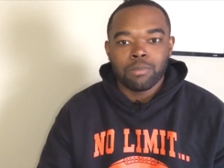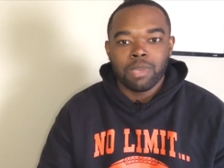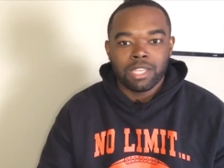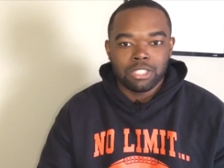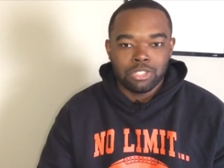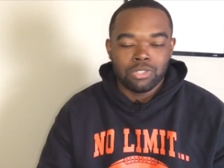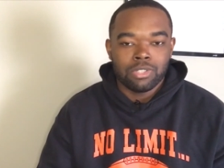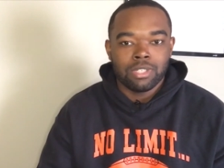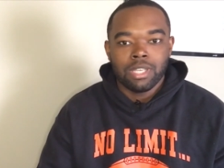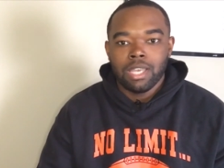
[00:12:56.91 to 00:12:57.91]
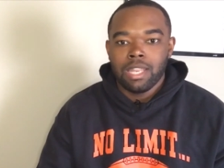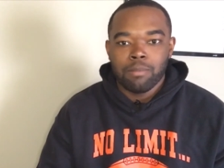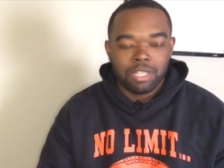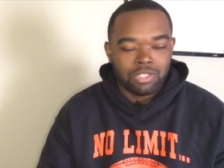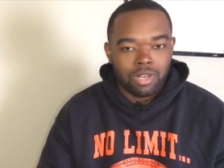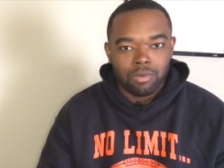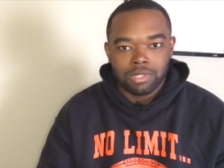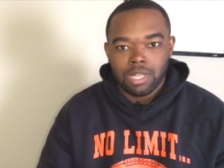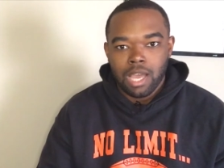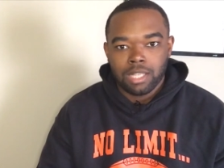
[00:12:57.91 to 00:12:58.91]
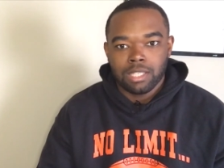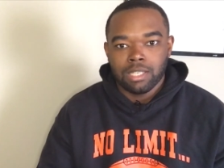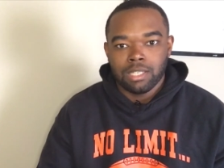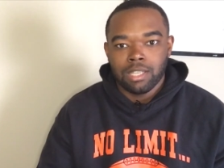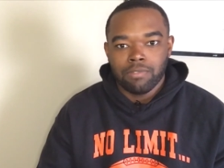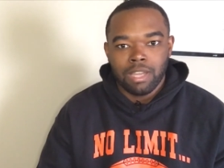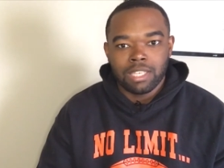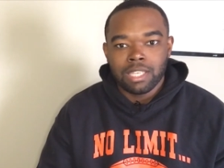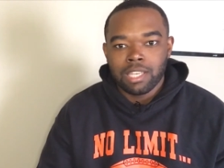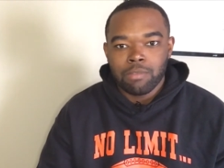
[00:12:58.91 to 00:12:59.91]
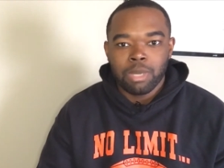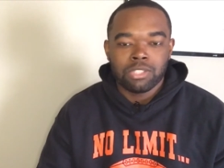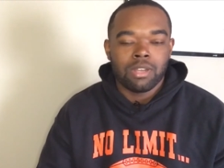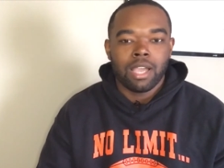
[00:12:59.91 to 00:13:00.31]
making sure that my truck was locked, and if I did leave my truck,